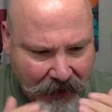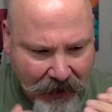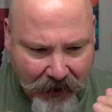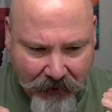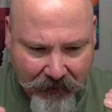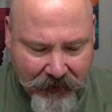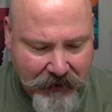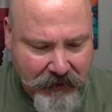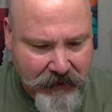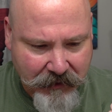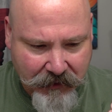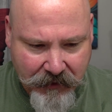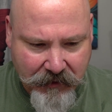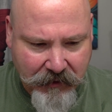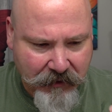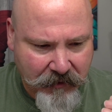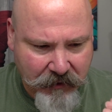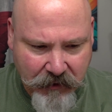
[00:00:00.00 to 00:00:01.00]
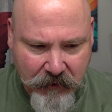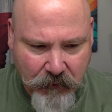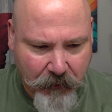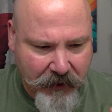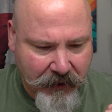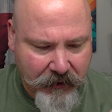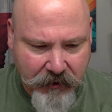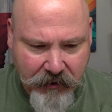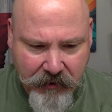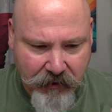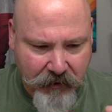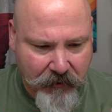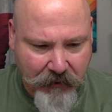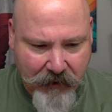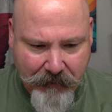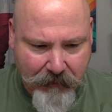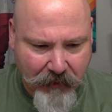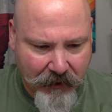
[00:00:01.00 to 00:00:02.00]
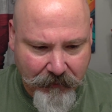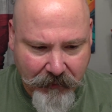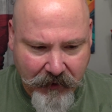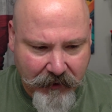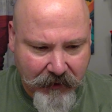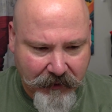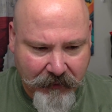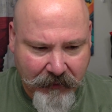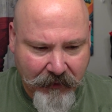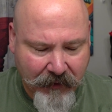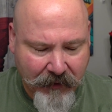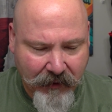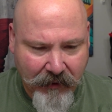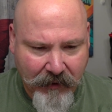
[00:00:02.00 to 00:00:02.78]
now, it's just sweet, sugary pumpkin.